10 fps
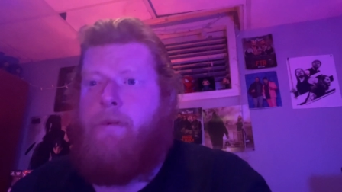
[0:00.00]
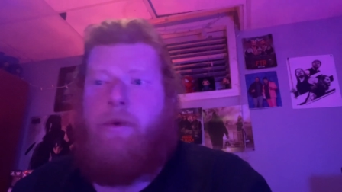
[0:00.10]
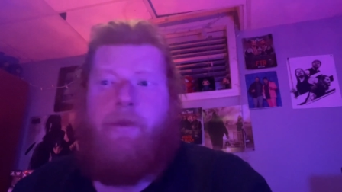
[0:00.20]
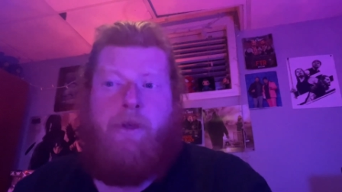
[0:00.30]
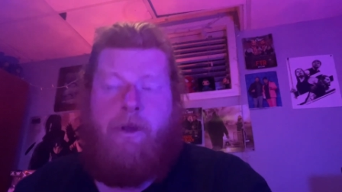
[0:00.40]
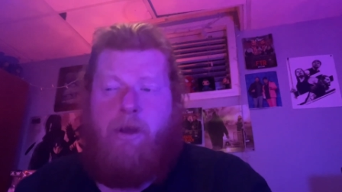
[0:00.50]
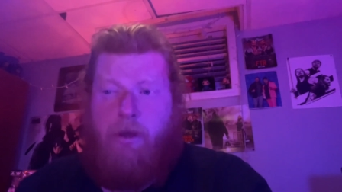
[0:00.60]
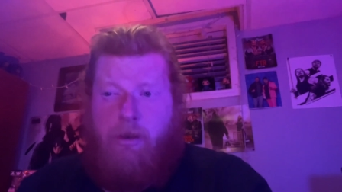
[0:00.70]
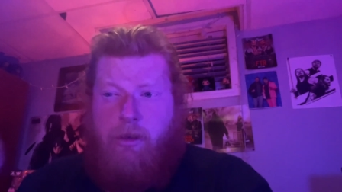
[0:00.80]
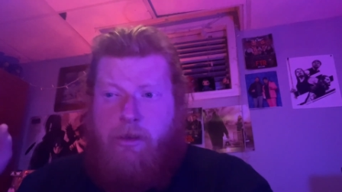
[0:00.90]
with
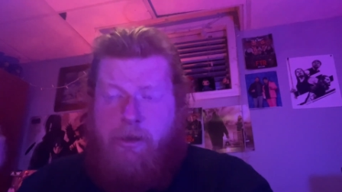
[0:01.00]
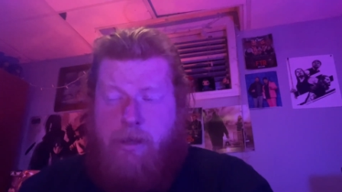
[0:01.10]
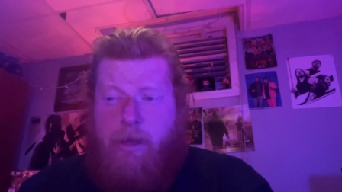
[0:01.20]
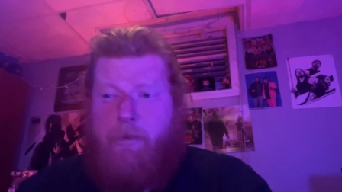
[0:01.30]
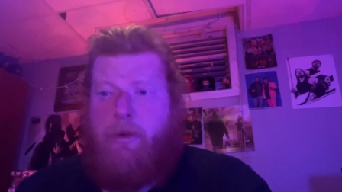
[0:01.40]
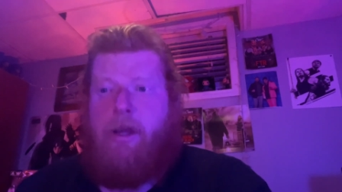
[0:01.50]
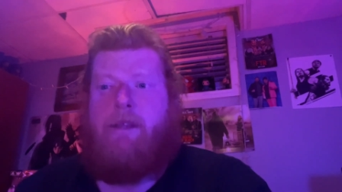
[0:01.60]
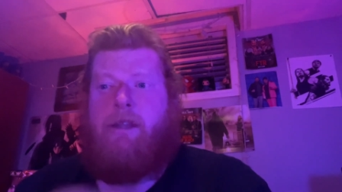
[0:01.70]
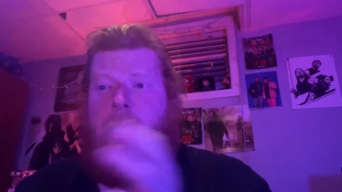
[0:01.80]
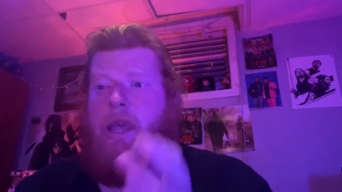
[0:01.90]

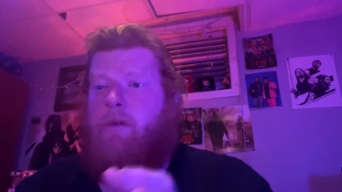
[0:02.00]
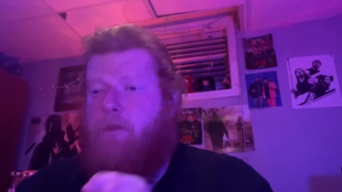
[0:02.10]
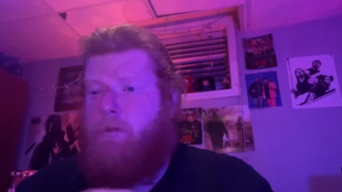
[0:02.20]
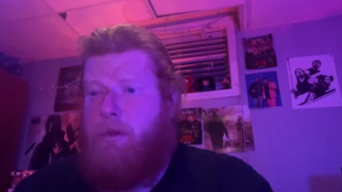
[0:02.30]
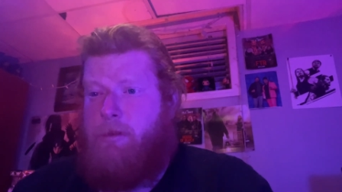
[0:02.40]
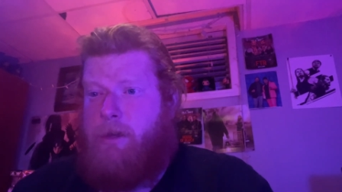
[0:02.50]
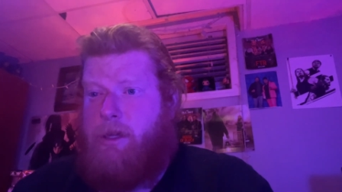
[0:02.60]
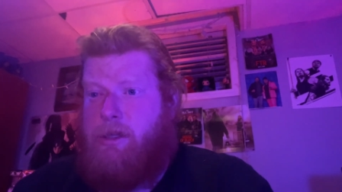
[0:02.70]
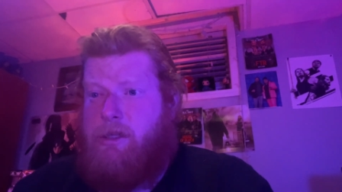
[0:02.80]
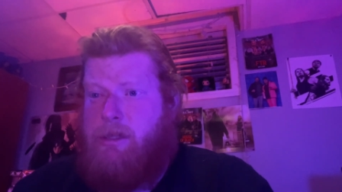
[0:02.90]
Democrats and
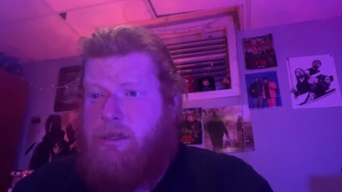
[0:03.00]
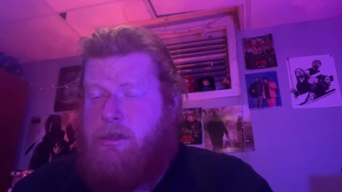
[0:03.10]
Republicans.